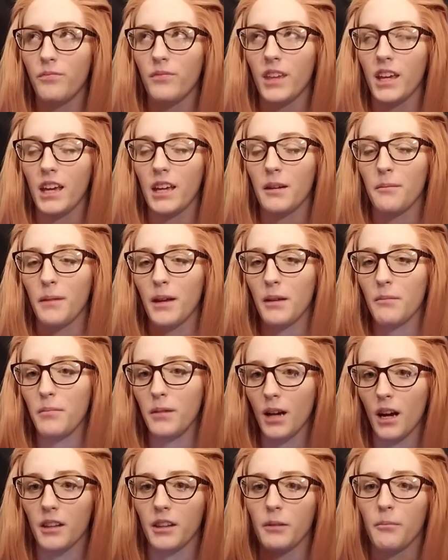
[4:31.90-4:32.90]
the anime
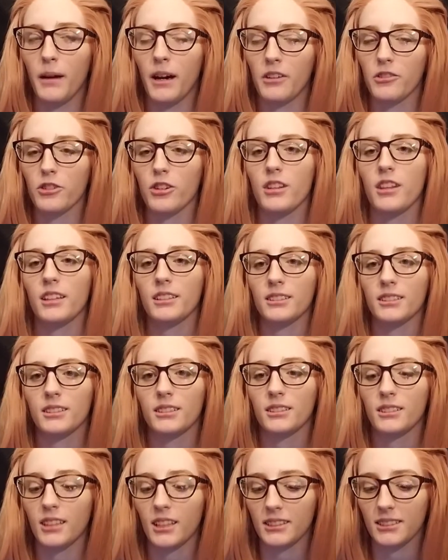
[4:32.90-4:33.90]
Beyond the Boundary.
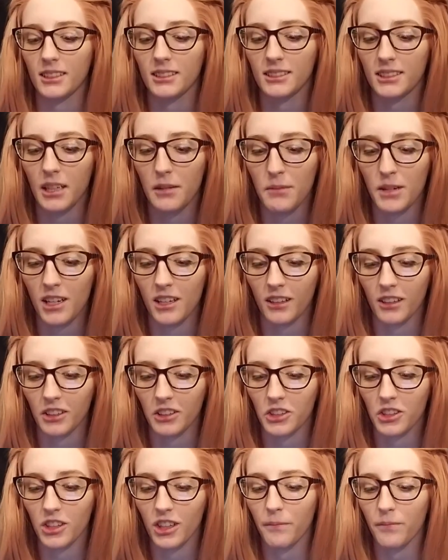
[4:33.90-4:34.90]
That's its name in
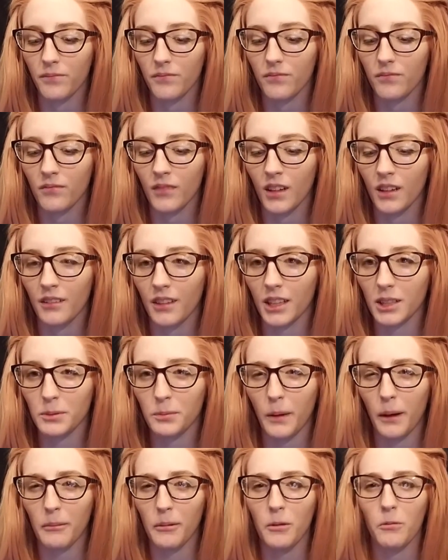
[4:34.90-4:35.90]
English. That's
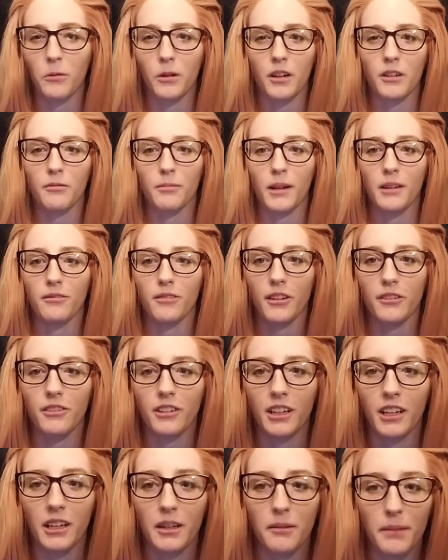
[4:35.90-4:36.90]
probably one of my
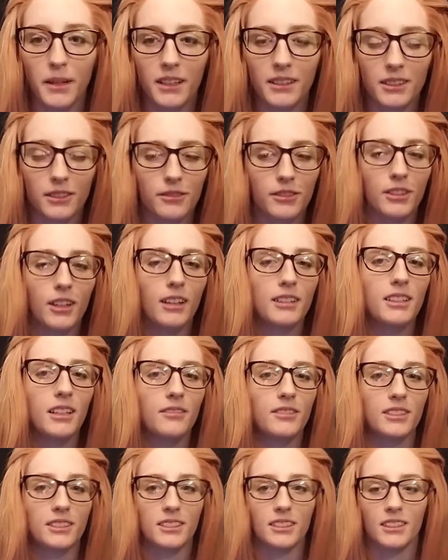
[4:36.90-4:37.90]
favorite animes. If you guys
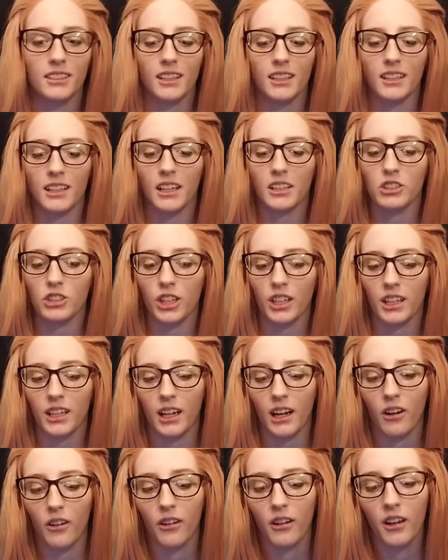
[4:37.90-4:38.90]
haven't seen that yet, check it
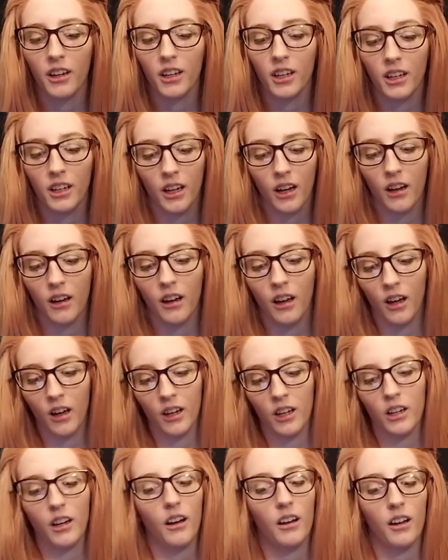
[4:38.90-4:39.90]
out.
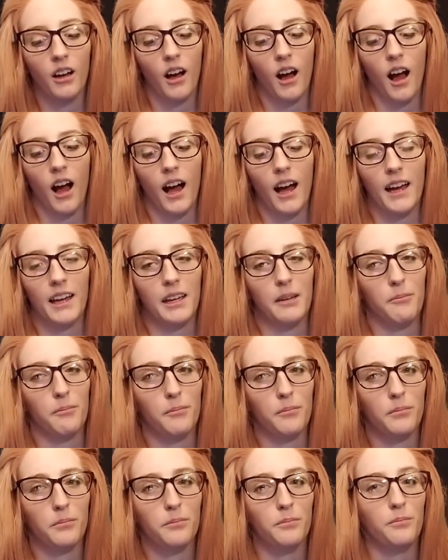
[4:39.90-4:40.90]
I am
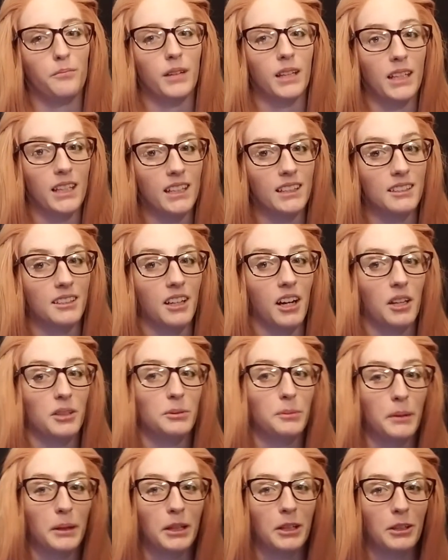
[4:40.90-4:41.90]
planning to
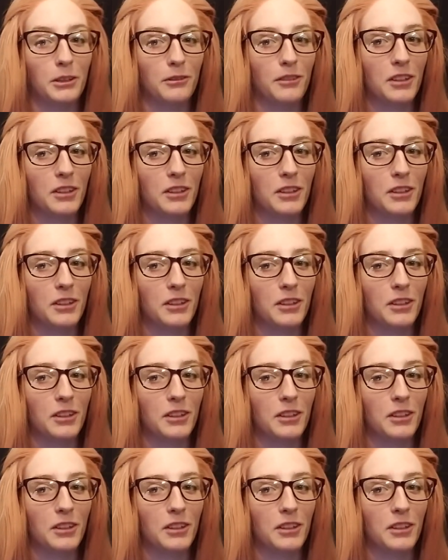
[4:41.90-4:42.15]
cosplay her